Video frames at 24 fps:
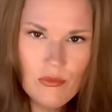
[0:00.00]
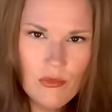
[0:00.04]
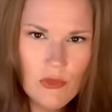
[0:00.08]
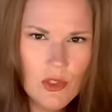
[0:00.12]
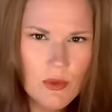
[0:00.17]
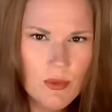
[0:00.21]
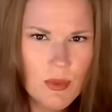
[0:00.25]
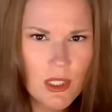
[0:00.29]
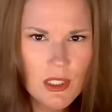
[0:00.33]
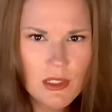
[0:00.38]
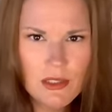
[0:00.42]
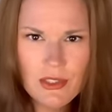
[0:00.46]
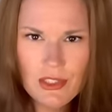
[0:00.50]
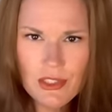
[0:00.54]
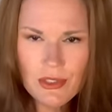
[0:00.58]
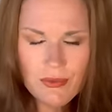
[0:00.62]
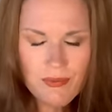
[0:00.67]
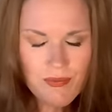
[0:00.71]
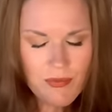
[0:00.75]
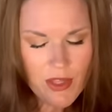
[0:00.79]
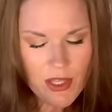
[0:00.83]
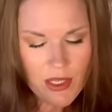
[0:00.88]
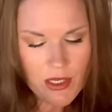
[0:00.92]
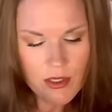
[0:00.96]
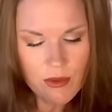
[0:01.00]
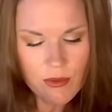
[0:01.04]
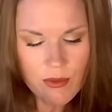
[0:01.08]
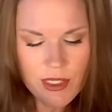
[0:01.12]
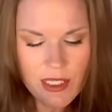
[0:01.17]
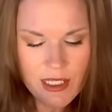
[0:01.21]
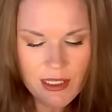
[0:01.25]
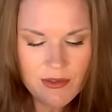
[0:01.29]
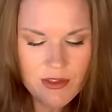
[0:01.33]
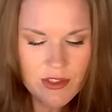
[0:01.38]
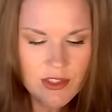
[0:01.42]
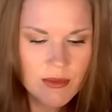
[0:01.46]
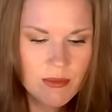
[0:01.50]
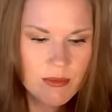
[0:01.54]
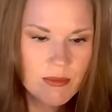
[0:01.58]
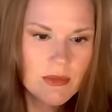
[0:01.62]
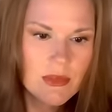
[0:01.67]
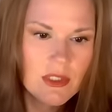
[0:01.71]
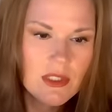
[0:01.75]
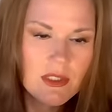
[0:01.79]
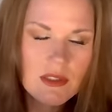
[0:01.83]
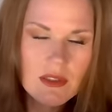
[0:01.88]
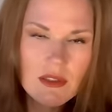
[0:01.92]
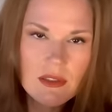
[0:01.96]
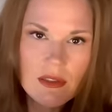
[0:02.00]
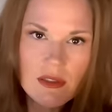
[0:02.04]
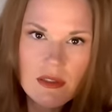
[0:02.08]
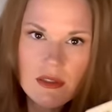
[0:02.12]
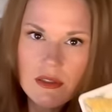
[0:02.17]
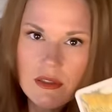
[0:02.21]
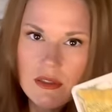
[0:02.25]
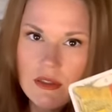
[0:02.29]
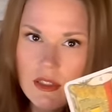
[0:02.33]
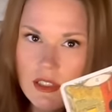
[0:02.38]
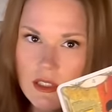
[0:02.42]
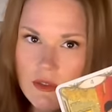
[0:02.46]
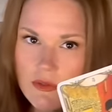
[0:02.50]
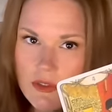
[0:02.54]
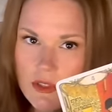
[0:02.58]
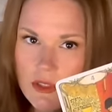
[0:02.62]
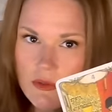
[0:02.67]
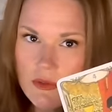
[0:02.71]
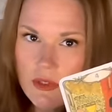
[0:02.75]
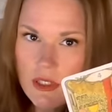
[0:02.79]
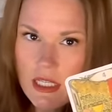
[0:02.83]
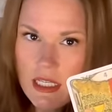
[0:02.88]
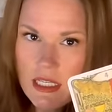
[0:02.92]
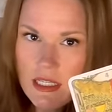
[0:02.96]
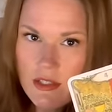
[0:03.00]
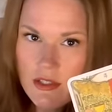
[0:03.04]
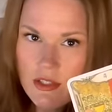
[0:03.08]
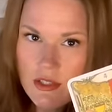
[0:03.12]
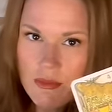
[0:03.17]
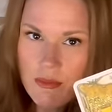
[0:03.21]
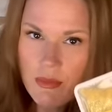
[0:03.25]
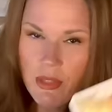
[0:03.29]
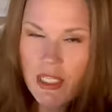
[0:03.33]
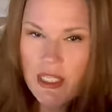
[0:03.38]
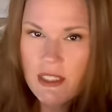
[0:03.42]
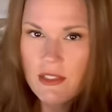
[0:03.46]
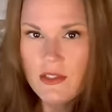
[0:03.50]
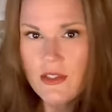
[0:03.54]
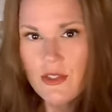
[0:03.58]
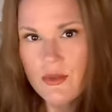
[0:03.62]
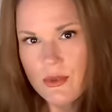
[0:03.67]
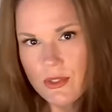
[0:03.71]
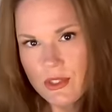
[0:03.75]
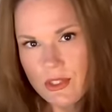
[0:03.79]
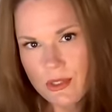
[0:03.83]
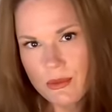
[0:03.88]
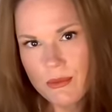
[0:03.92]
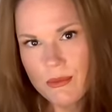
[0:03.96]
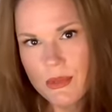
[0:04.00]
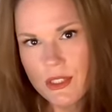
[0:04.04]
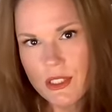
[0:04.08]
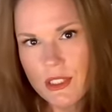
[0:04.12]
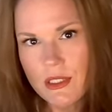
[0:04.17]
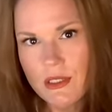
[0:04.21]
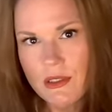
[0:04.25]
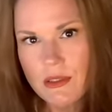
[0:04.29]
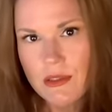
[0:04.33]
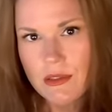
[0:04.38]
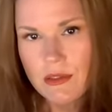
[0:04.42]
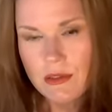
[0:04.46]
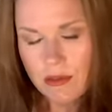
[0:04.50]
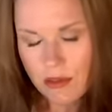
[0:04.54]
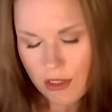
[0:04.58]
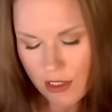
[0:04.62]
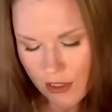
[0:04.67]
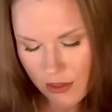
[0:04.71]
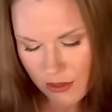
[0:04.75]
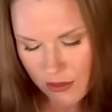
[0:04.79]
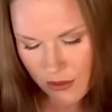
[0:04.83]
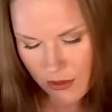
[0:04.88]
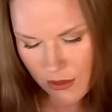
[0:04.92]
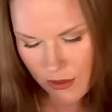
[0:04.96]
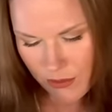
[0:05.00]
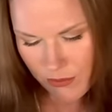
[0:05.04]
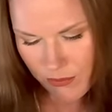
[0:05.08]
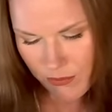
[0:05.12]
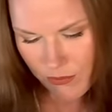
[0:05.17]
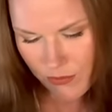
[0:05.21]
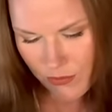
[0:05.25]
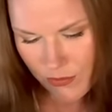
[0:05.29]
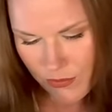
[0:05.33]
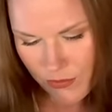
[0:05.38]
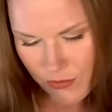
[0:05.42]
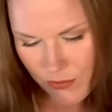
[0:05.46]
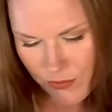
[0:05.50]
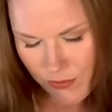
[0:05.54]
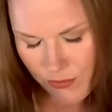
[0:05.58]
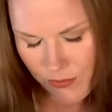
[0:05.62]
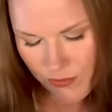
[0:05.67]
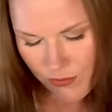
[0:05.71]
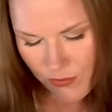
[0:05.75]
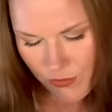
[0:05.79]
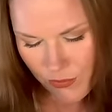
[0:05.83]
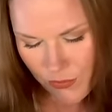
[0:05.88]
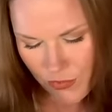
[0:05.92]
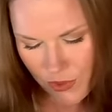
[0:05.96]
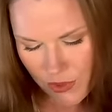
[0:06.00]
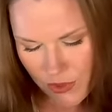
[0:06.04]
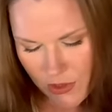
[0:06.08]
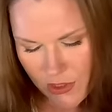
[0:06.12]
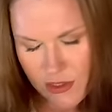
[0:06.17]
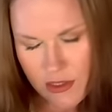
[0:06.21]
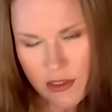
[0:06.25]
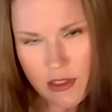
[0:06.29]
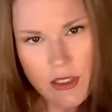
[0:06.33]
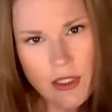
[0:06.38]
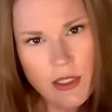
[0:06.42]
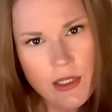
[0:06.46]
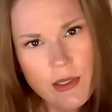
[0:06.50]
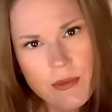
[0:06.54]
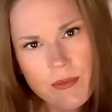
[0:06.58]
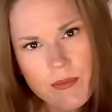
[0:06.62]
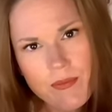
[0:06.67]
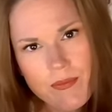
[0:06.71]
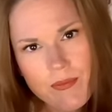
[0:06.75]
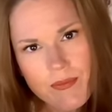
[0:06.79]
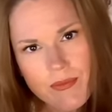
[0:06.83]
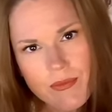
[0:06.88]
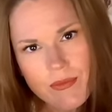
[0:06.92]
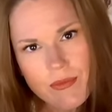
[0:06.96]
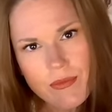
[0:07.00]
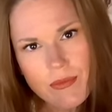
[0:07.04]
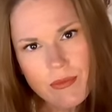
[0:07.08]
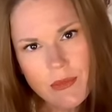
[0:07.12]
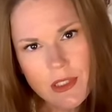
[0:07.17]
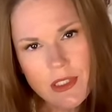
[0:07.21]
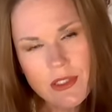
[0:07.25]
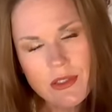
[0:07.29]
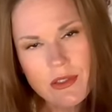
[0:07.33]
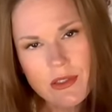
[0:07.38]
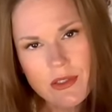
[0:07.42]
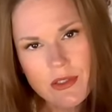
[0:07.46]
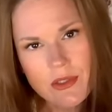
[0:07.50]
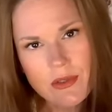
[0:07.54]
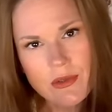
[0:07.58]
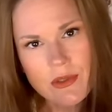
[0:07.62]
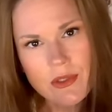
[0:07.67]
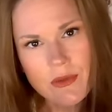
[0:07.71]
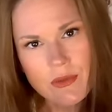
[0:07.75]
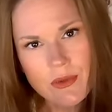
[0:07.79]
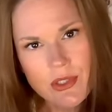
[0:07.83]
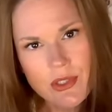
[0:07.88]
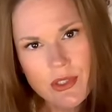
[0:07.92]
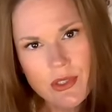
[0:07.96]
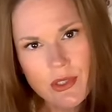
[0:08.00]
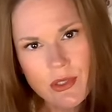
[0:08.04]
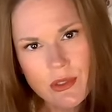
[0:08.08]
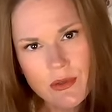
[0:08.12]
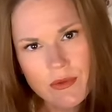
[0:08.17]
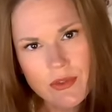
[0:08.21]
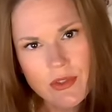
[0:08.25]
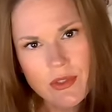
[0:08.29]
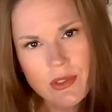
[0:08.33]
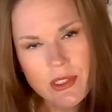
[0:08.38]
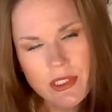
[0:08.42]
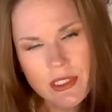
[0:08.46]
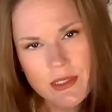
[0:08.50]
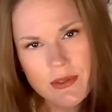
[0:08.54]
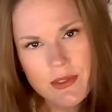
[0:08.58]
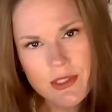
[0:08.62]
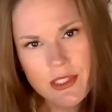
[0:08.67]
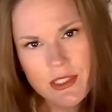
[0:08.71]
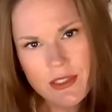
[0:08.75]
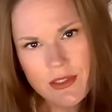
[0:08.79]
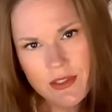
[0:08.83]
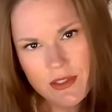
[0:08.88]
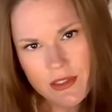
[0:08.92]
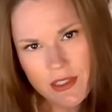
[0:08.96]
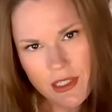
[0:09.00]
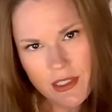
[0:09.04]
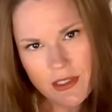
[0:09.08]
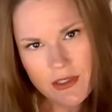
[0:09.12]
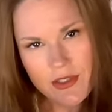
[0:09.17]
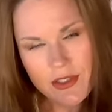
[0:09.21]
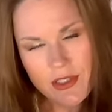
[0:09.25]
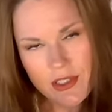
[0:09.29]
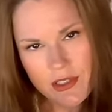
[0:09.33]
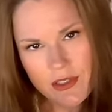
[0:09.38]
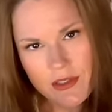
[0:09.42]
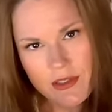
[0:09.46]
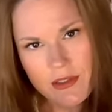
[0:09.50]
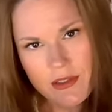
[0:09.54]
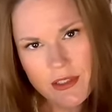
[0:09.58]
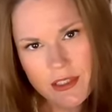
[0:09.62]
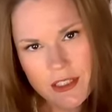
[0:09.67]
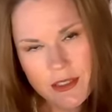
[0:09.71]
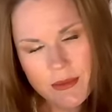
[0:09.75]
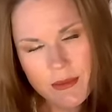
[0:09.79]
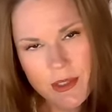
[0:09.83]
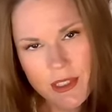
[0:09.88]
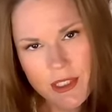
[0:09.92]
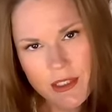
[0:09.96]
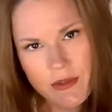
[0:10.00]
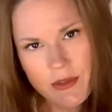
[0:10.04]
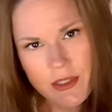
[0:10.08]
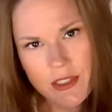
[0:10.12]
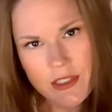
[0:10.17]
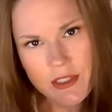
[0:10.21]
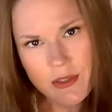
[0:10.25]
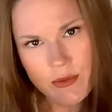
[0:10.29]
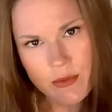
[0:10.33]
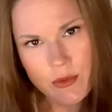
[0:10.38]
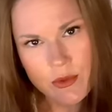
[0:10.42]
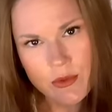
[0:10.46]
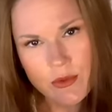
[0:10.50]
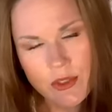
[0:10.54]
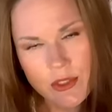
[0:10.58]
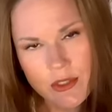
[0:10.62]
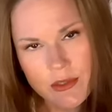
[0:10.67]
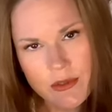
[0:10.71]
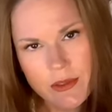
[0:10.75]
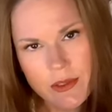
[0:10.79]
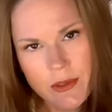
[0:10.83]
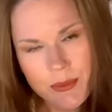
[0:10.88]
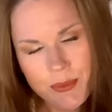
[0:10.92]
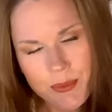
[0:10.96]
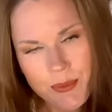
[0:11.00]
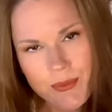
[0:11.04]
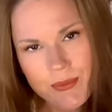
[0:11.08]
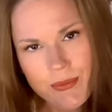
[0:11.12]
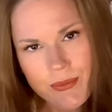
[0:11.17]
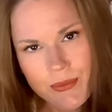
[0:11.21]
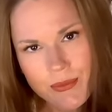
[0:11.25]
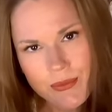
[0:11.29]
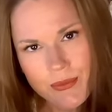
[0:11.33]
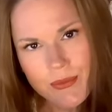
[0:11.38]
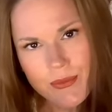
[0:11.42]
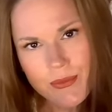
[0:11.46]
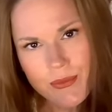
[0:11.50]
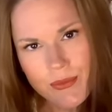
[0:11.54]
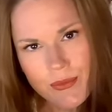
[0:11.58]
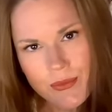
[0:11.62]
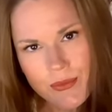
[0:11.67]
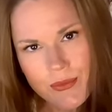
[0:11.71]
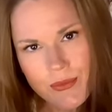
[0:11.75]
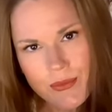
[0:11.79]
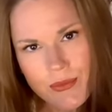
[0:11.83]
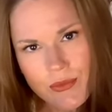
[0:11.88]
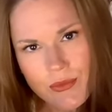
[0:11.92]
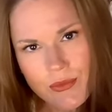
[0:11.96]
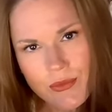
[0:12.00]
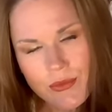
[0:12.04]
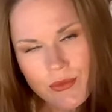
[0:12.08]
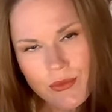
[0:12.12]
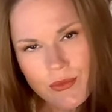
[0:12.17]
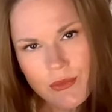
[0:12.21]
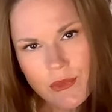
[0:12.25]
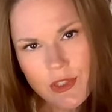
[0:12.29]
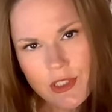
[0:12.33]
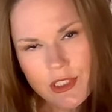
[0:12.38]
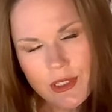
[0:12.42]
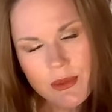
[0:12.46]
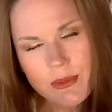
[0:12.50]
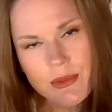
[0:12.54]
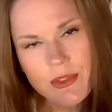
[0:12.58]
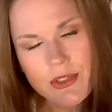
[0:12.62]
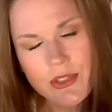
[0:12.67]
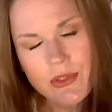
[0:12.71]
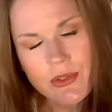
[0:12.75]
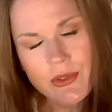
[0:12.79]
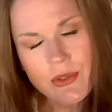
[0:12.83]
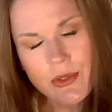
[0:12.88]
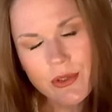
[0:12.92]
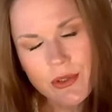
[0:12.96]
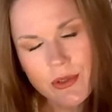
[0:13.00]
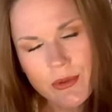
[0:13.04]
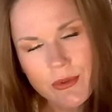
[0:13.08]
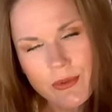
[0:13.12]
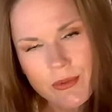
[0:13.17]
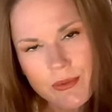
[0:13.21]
apologies. We have some leftover aches and pains with somebody, and it's a lot, but it's also unresolved. So, like I said, it's kind of sitting there like a migraine that won't clear up, except it's in your heart,